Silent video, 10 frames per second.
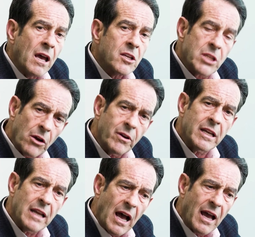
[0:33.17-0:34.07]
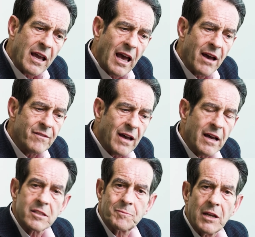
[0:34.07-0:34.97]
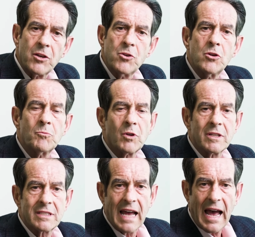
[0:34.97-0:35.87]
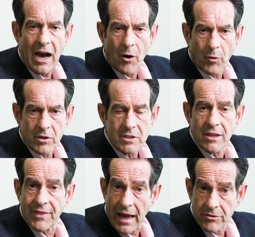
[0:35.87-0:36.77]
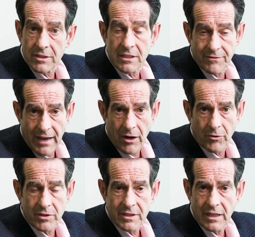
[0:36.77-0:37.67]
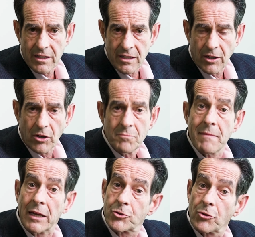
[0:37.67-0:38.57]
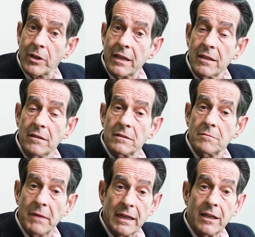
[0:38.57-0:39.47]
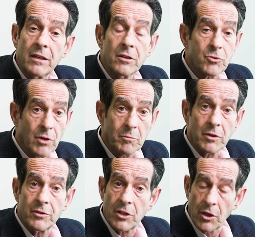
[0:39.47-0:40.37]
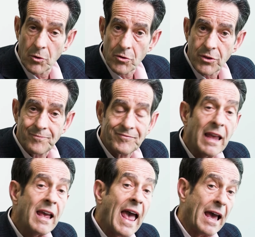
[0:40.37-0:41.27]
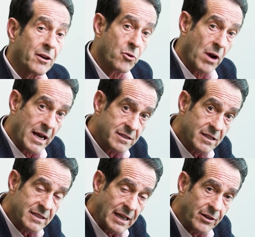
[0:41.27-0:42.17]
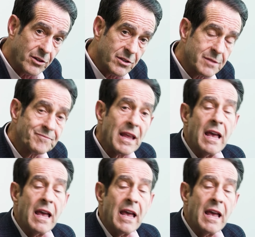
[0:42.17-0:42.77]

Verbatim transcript: Sherry and I have uh, spent numerous hours, thousands of hours a year, mentoring many troubled youth at crisis centers.